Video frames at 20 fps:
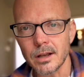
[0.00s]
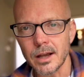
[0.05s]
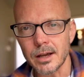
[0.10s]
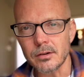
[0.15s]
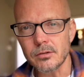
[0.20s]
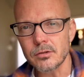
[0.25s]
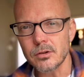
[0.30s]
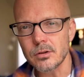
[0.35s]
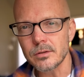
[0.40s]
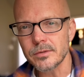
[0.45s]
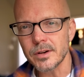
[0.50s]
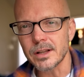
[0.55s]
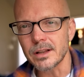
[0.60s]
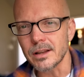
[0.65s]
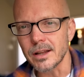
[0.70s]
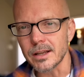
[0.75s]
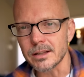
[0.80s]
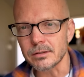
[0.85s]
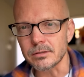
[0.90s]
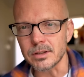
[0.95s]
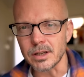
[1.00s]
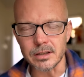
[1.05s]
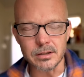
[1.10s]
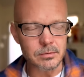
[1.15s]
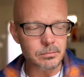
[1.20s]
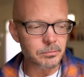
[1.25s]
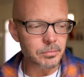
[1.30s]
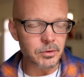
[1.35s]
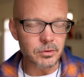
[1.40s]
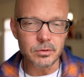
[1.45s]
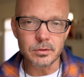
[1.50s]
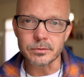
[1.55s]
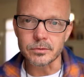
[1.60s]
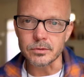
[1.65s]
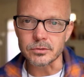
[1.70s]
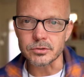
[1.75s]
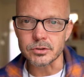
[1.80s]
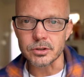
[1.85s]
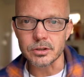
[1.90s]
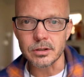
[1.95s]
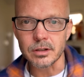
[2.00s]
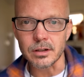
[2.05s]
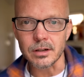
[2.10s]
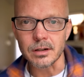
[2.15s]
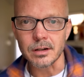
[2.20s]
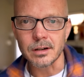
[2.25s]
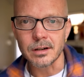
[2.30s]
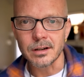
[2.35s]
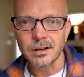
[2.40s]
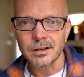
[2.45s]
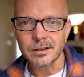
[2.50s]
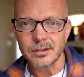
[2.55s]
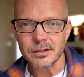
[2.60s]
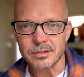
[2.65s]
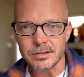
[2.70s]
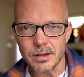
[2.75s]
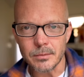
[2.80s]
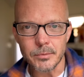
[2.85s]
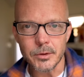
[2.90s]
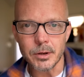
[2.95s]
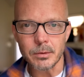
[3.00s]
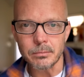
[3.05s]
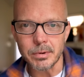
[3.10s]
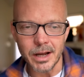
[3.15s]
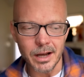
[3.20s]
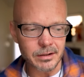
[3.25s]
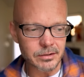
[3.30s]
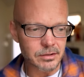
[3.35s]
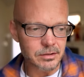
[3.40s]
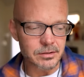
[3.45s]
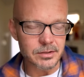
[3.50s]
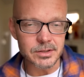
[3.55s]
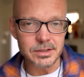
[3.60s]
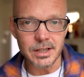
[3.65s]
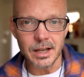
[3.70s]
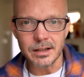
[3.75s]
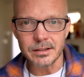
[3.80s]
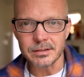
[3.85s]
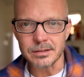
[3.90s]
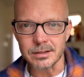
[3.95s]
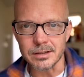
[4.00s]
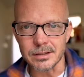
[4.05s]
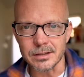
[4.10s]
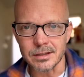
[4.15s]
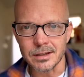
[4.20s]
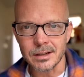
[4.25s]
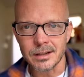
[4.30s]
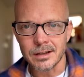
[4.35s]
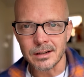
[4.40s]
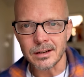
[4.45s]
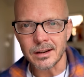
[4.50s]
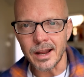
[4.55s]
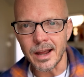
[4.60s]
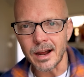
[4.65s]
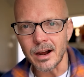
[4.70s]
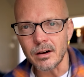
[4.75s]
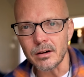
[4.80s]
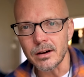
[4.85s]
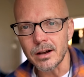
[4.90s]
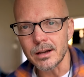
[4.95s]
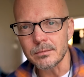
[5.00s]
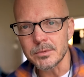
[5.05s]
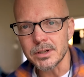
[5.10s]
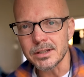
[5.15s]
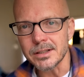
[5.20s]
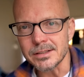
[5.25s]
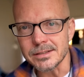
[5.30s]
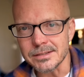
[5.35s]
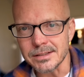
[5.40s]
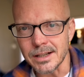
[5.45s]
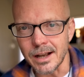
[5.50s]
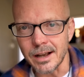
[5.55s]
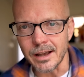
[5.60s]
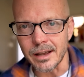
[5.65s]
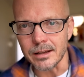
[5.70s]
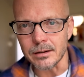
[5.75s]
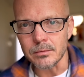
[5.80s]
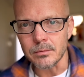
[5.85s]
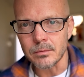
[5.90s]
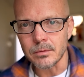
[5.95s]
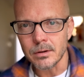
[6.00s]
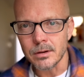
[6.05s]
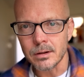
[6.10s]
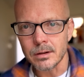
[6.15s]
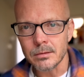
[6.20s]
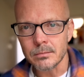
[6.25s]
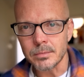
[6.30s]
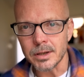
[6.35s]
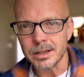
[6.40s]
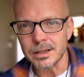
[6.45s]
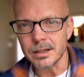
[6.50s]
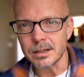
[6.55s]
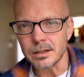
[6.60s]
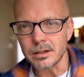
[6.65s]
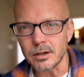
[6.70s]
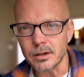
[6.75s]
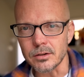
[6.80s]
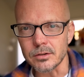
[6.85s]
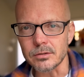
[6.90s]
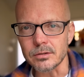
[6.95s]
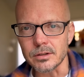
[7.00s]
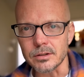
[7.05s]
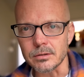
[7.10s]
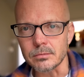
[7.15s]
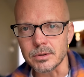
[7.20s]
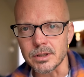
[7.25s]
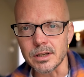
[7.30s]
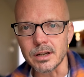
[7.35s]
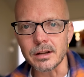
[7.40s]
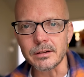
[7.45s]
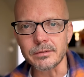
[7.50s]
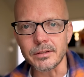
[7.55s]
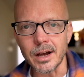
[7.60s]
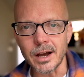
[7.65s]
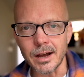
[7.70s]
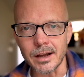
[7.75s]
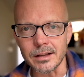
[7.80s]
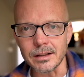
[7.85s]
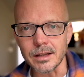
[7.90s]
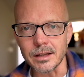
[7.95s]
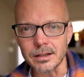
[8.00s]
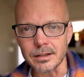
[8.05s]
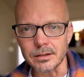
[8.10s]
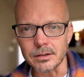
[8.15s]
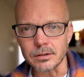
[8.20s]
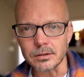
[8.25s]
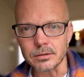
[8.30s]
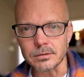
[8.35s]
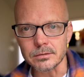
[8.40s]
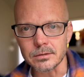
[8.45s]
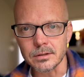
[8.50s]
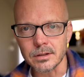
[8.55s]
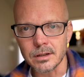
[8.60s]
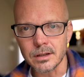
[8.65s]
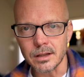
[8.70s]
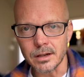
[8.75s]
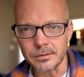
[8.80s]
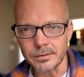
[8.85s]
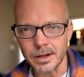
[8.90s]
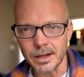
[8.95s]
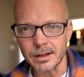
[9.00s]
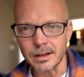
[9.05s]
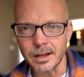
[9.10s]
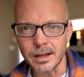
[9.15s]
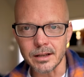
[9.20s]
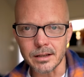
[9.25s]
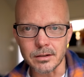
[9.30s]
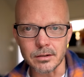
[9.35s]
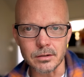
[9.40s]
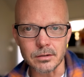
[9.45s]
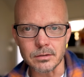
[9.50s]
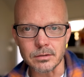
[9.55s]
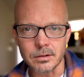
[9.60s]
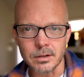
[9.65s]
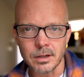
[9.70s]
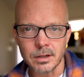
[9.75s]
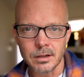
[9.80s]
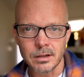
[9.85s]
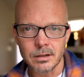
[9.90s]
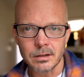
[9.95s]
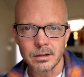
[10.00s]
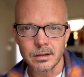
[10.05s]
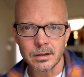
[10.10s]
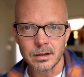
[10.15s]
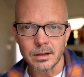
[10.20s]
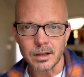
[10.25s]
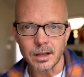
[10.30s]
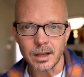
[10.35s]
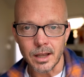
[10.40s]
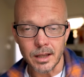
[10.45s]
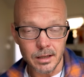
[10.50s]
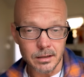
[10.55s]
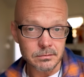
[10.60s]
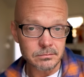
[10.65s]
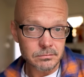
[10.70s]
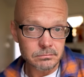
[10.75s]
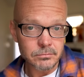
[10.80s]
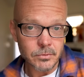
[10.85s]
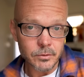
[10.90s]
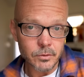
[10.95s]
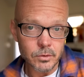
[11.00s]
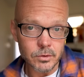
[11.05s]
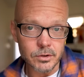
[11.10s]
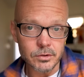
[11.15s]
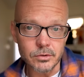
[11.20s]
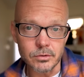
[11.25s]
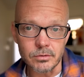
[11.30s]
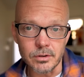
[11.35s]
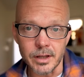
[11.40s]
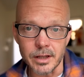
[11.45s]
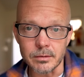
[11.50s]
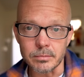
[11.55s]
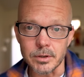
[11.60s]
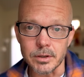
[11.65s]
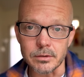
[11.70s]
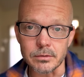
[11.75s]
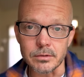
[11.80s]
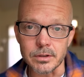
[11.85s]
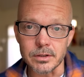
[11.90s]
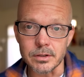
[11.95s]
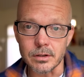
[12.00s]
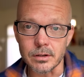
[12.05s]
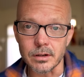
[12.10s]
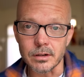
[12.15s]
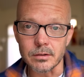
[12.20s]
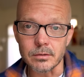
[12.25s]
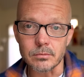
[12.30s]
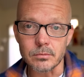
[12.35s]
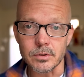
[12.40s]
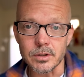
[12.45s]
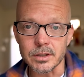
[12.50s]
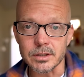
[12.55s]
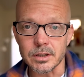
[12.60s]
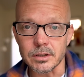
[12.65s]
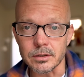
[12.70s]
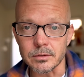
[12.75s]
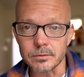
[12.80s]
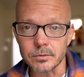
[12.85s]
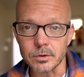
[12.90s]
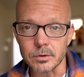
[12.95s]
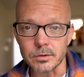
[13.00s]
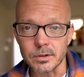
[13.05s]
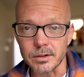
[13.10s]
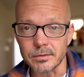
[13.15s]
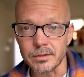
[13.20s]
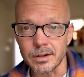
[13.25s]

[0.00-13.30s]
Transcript: I don't know if I like you yet. You're beautiful, sure. There's something about you, you're sexy. Now, I'm gonna decide by getting to know you a little bit if I like you. And if I like you, and of course you like me in return, we'll continue forward.